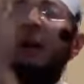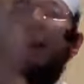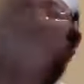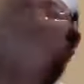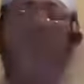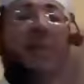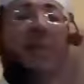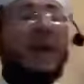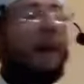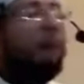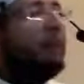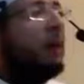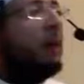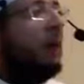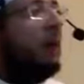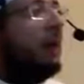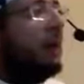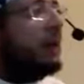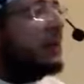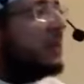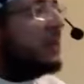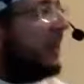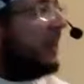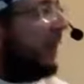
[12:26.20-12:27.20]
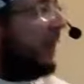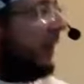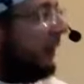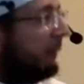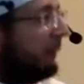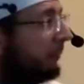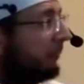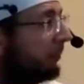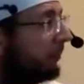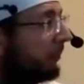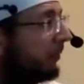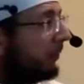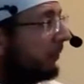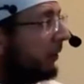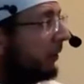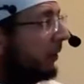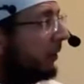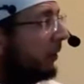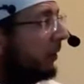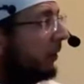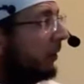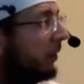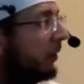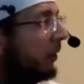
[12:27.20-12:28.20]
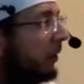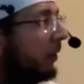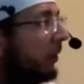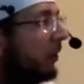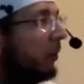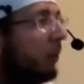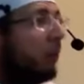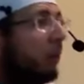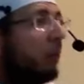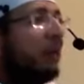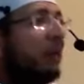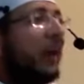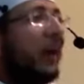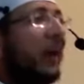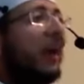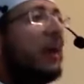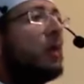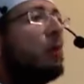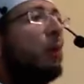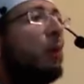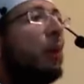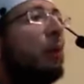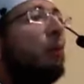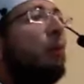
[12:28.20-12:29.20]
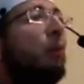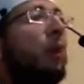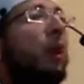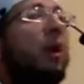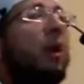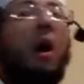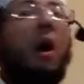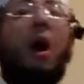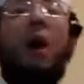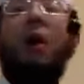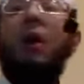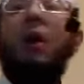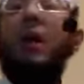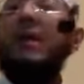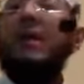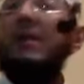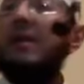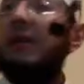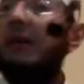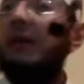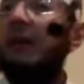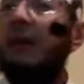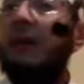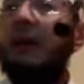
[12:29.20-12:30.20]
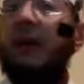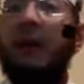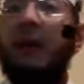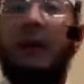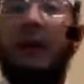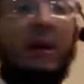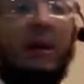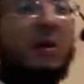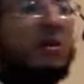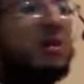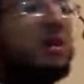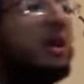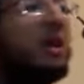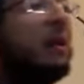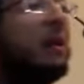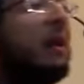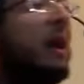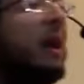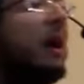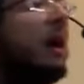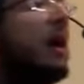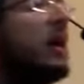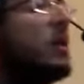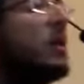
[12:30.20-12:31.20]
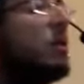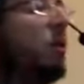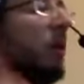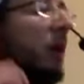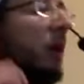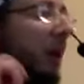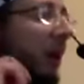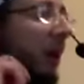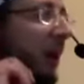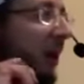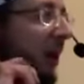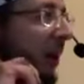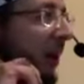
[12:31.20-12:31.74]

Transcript: except in Islam. That is what we call it, sadaqatun.